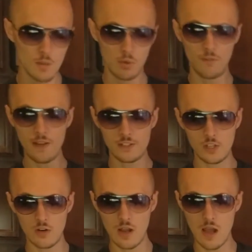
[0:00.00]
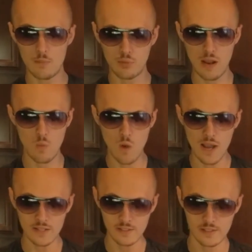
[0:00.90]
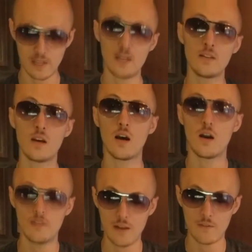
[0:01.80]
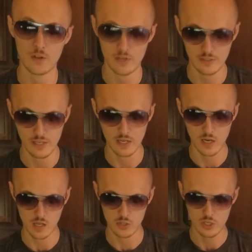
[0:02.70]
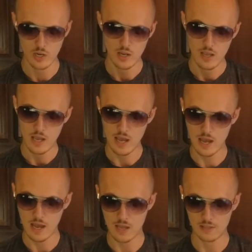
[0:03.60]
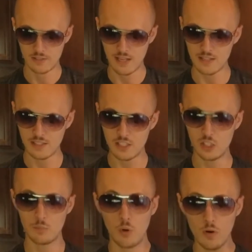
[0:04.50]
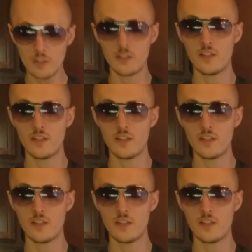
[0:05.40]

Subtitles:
Professor Brett Weinstein of Evergreen State College says he supports